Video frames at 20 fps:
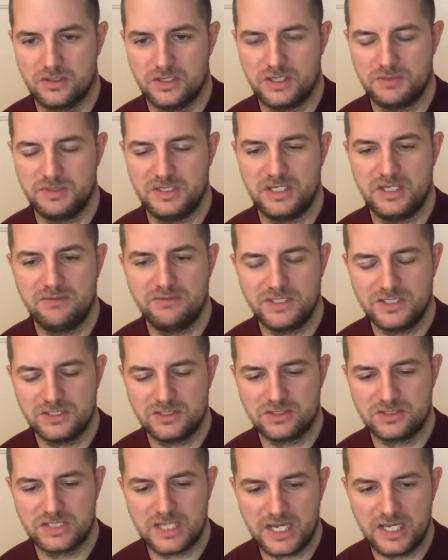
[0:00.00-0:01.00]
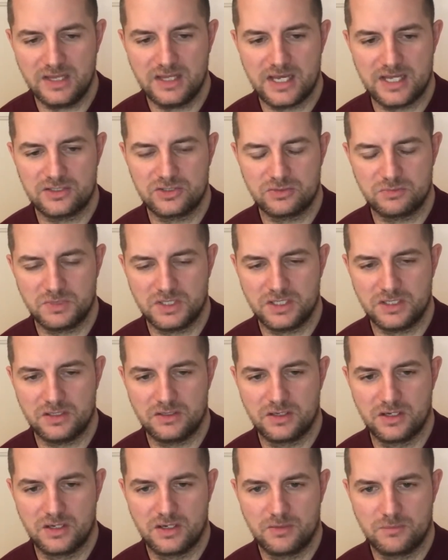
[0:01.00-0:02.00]
And I mean, even saying that to
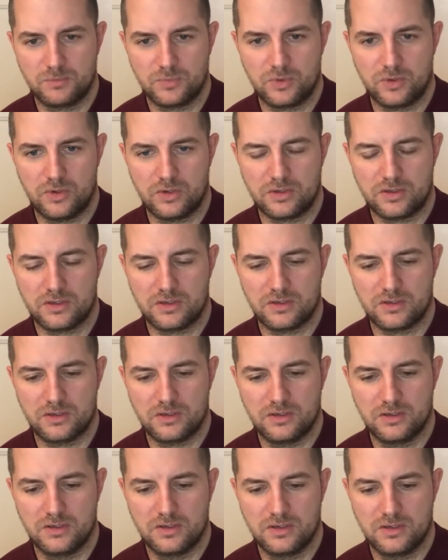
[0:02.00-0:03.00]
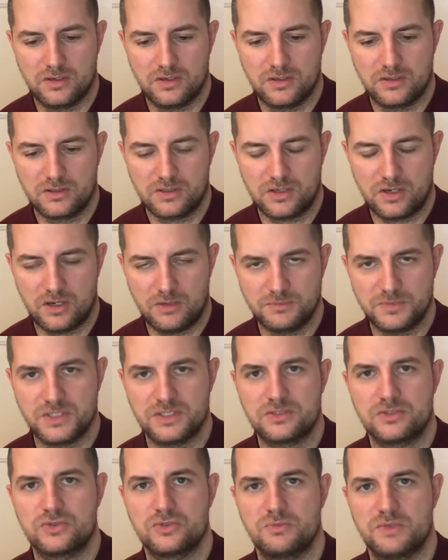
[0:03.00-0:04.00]
me brought
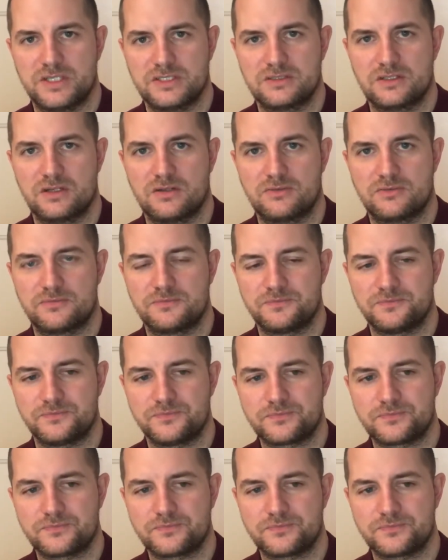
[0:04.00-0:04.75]
calmness to myself.